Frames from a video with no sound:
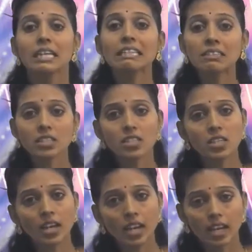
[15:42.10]
in
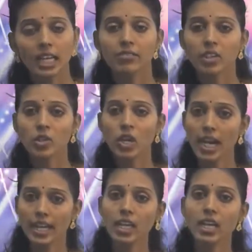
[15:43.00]
detail even in your
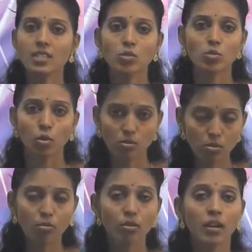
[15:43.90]
higher classes
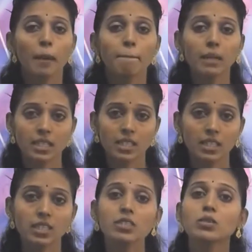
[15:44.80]
also. But
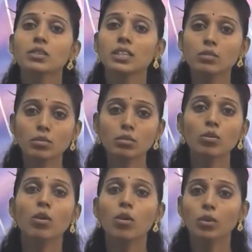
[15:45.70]
to get to
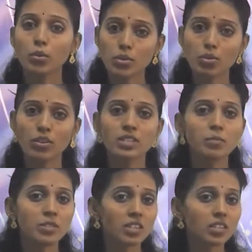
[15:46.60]
know all those
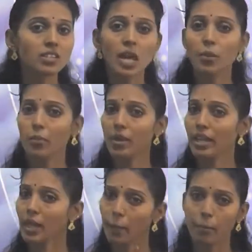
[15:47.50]
concepts, these are
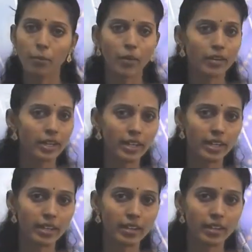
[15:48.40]
very important.
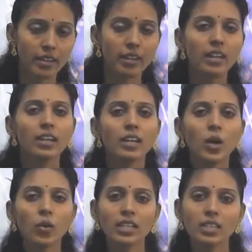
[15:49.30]

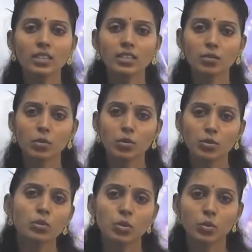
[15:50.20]
Now let us move
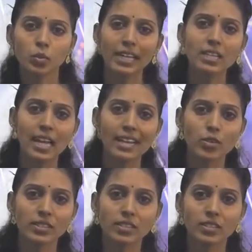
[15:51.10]
to
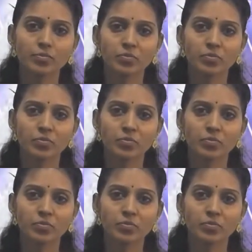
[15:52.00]
quadrilaterals.